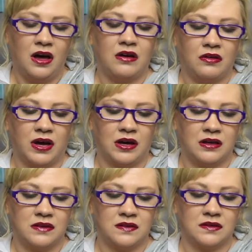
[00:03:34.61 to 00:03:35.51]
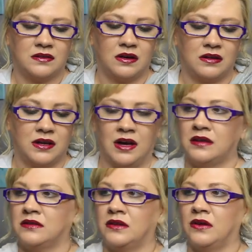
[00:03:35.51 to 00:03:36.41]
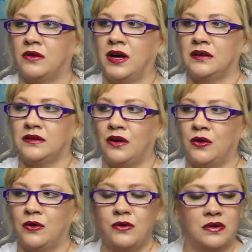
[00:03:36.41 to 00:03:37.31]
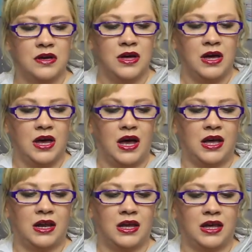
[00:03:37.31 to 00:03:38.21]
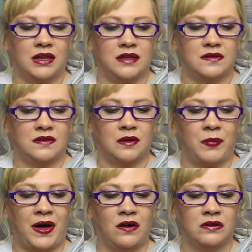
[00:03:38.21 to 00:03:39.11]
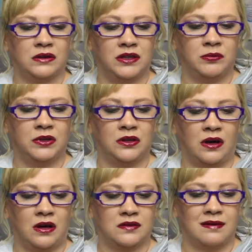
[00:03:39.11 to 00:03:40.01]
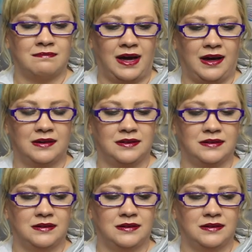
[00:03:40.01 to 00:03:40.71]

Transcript: Okay, this is called XOXO, and again, this is a Pout Lip Gloss Matte.